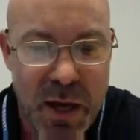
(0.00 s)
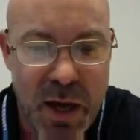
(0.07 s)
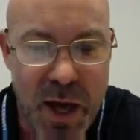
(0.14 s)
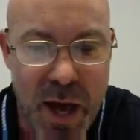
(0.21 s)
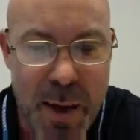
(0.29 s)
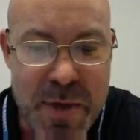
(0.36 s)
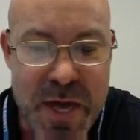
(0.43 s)

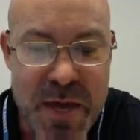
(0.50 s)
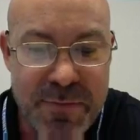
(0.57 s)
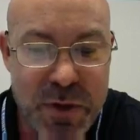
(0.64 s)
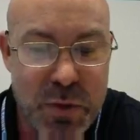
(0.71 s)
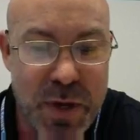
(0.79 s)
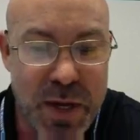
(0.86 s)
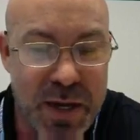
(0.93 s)

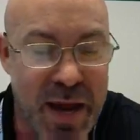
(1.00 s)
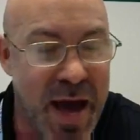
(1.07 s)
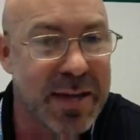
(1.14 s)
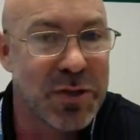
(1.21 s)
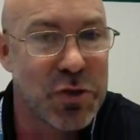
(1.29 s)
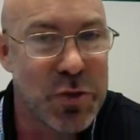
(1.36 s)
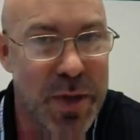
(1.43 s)
If you
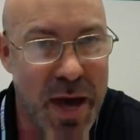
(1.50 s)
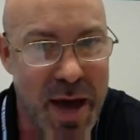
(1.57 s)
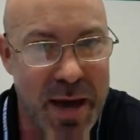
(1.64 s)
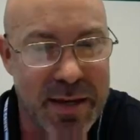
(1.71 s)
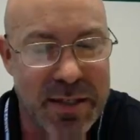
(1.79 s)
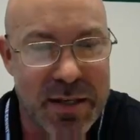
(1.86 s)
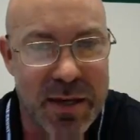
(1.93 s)
cannot do
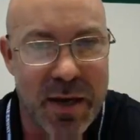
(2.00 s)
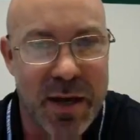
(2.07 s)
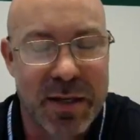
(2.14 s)
that,